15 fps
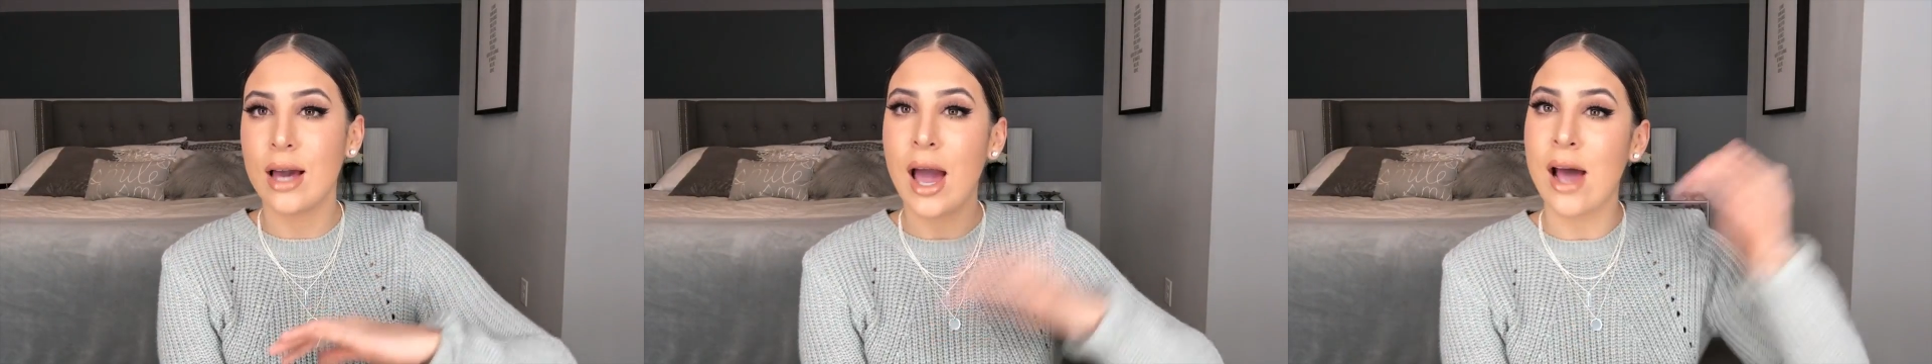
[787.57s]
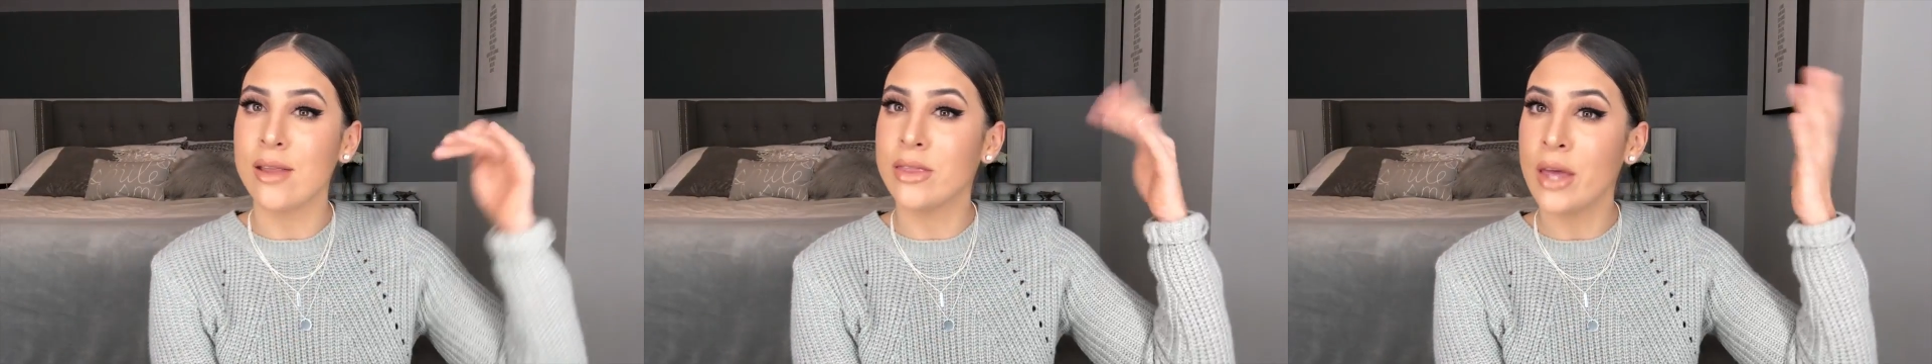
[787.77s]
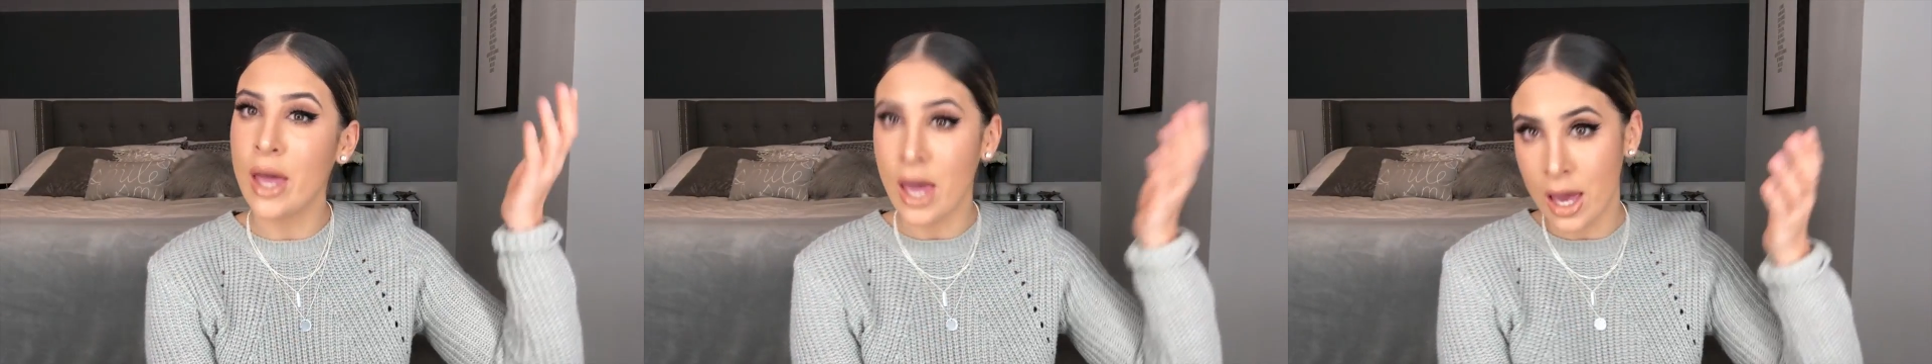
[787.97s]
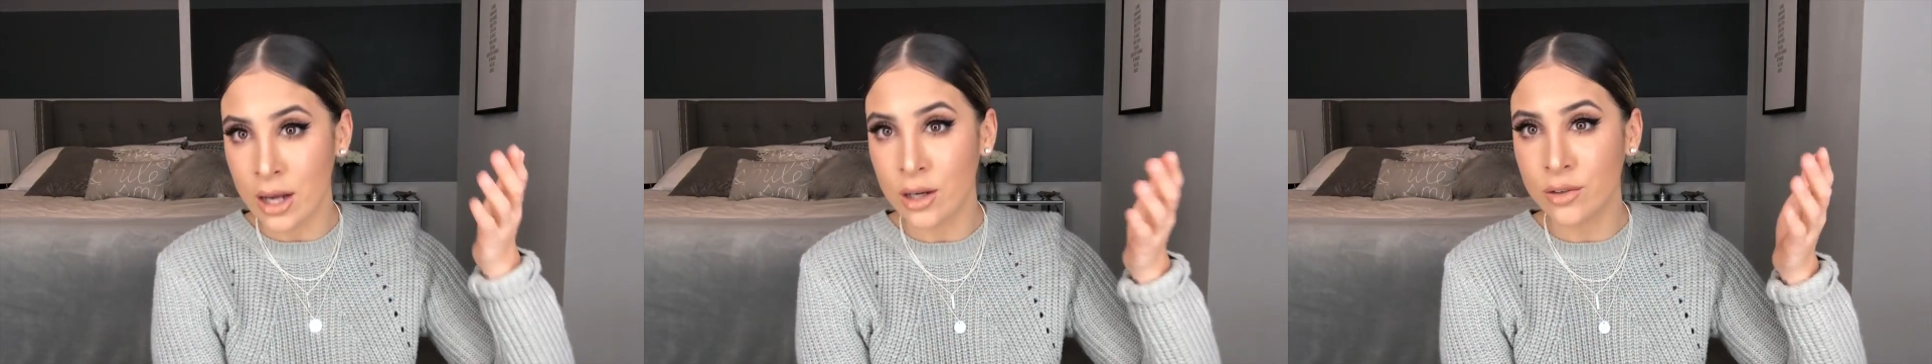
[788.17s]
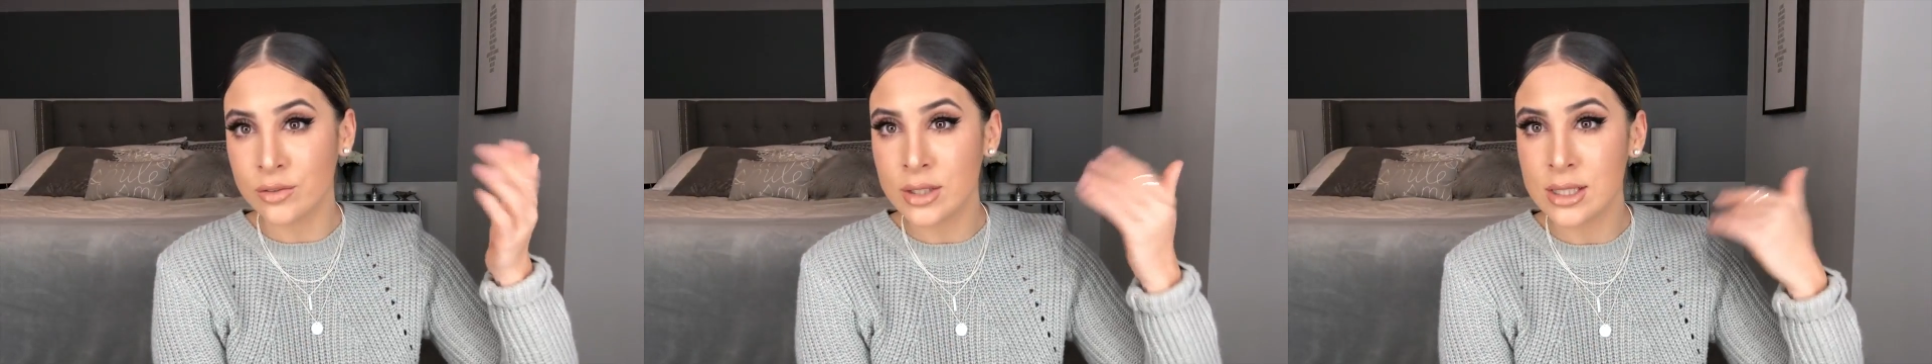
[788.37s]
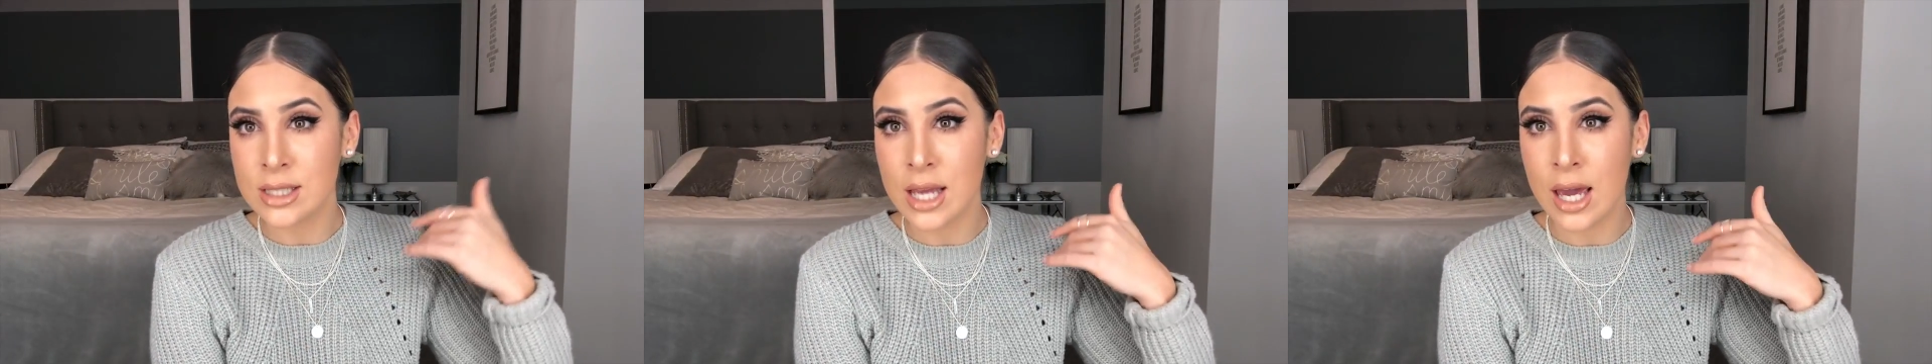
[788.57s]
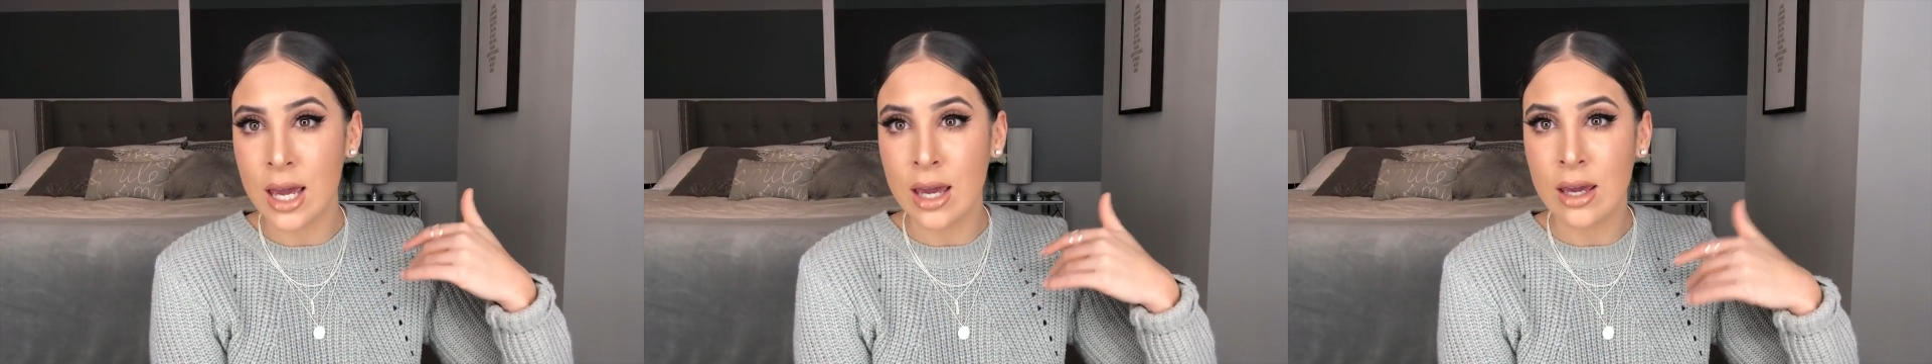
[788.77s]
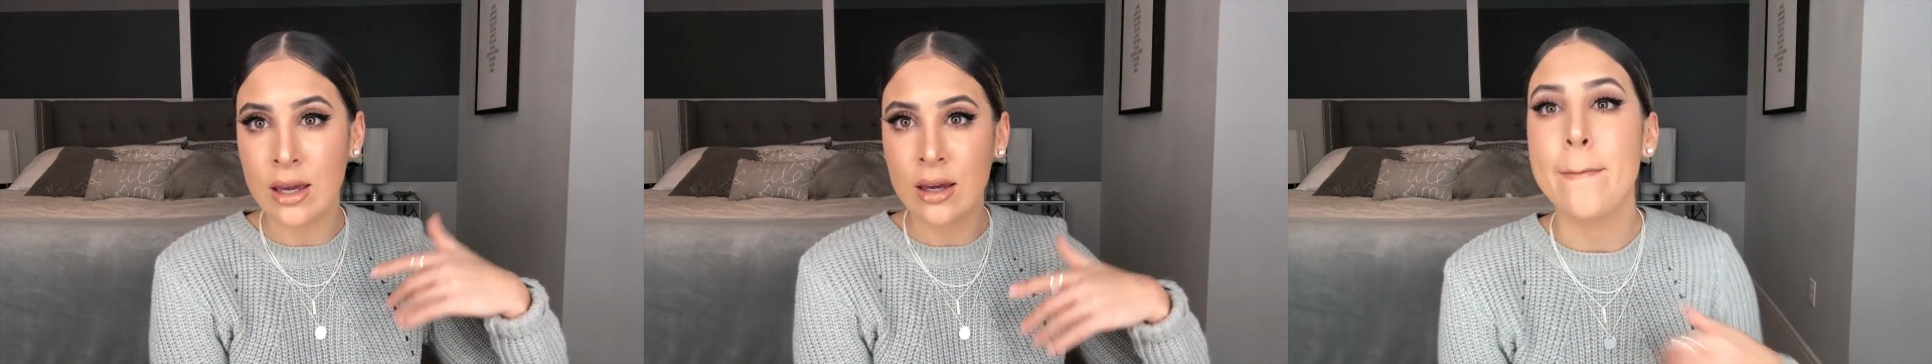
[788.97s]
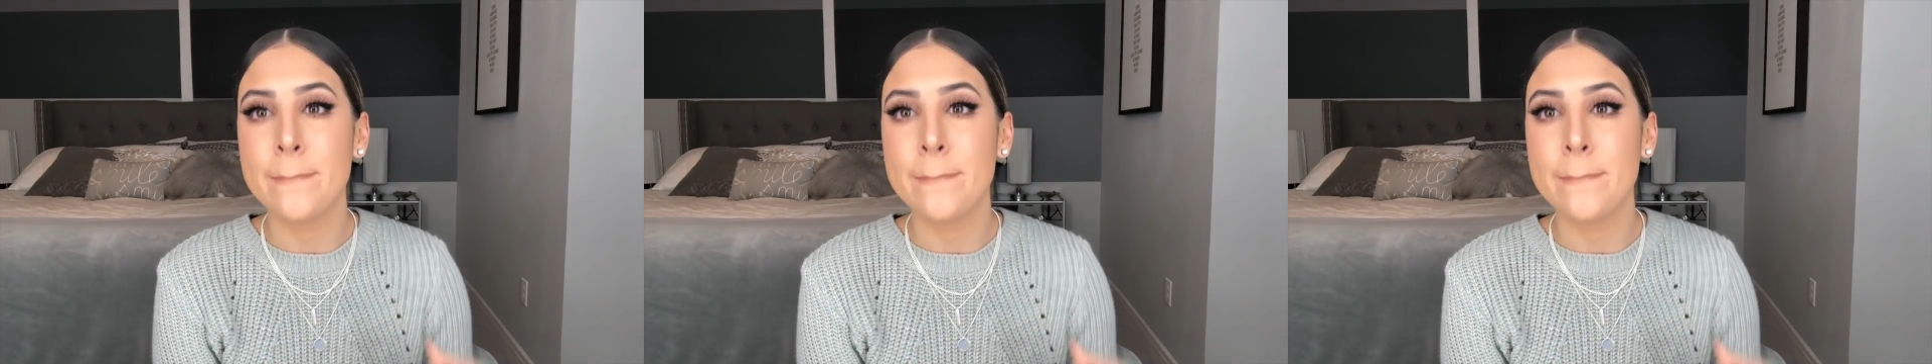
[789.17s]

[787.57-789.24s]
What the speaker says: at the end of the day.